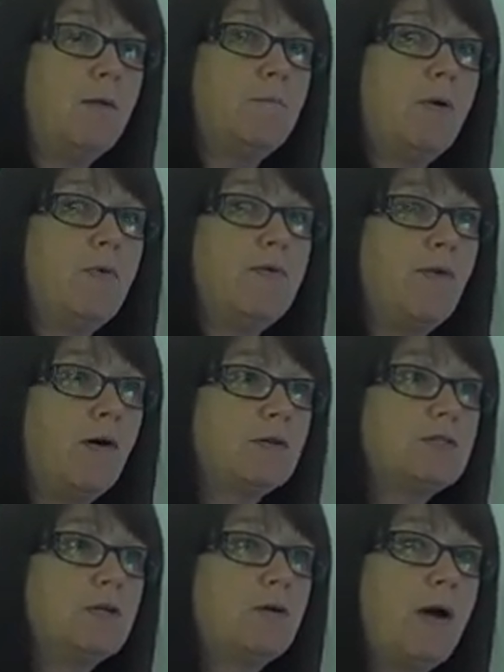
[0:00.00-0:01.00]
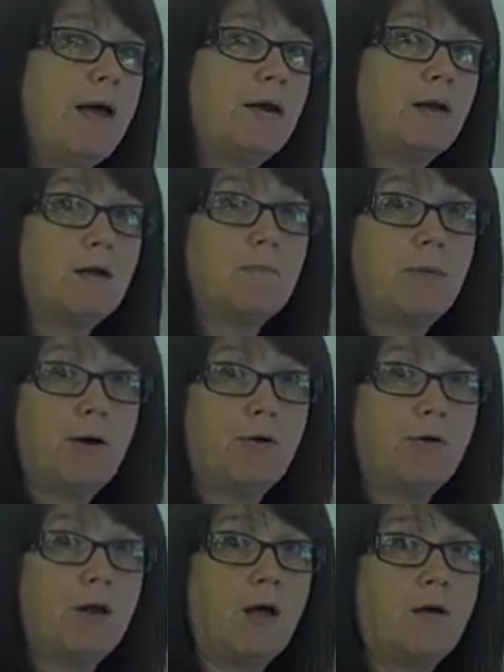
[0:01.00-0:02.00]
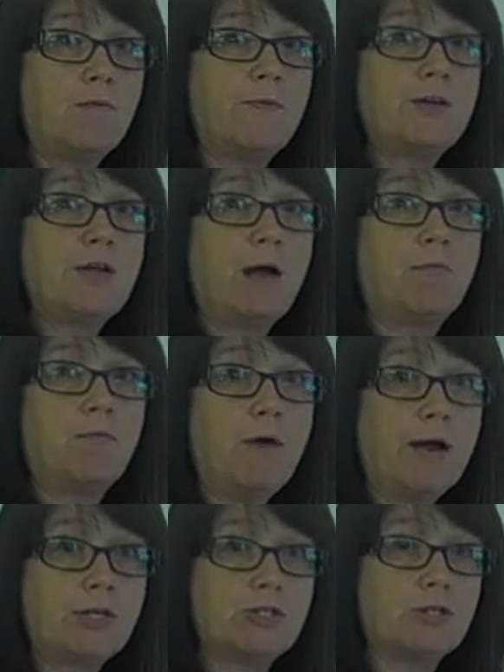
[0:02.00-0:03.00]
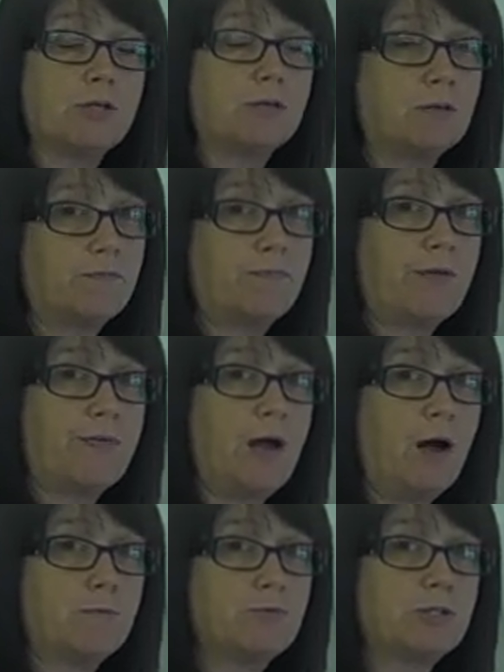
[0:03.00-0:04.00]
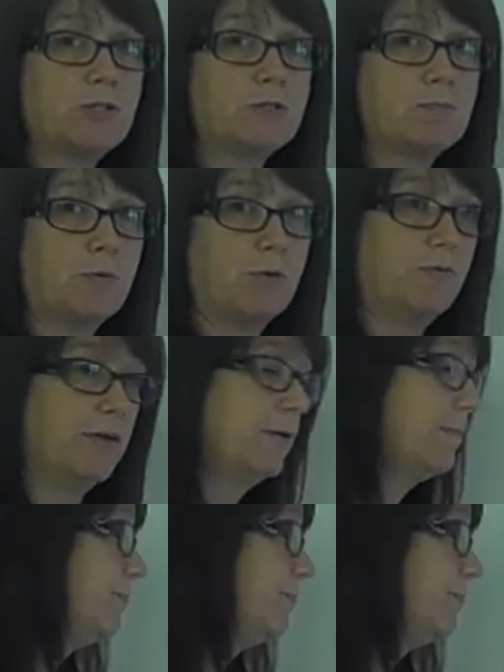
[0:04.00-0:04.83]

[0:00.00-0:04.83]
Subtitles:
but we've also added a component of the direction that the object is moving.